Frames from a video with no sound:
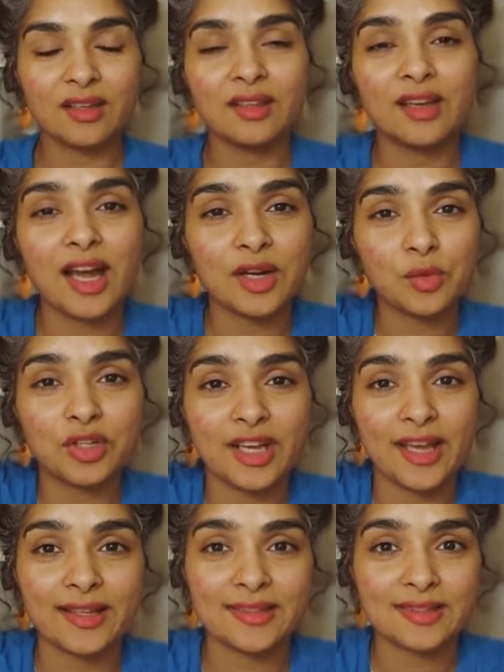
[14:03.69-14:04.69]
the hard water
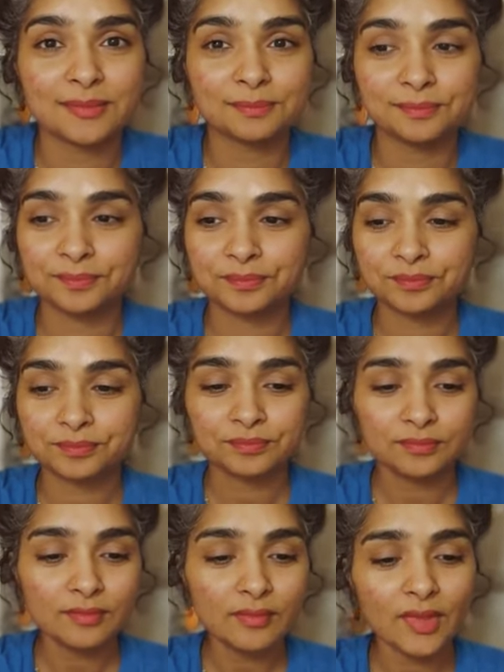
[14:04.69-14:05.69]
has.
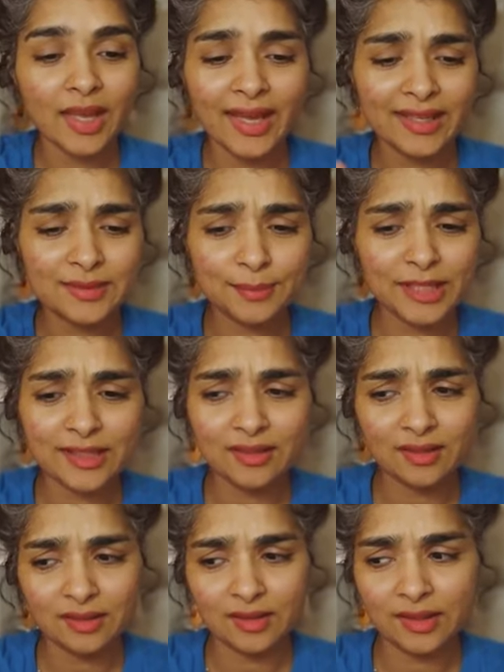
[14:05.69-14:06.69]
I explained
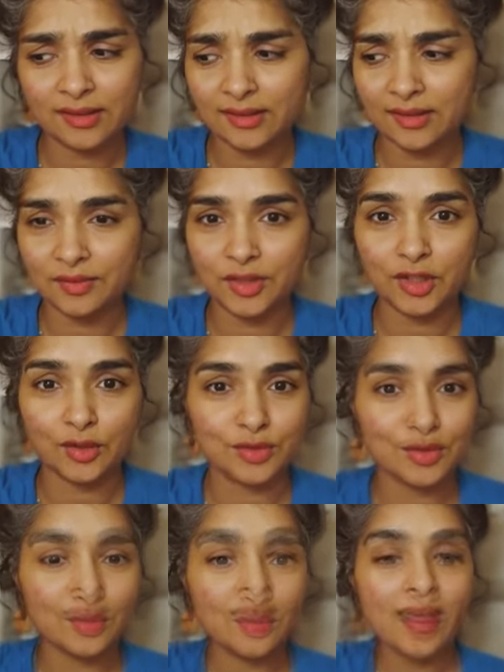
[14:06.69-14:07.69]
earlier in the videos.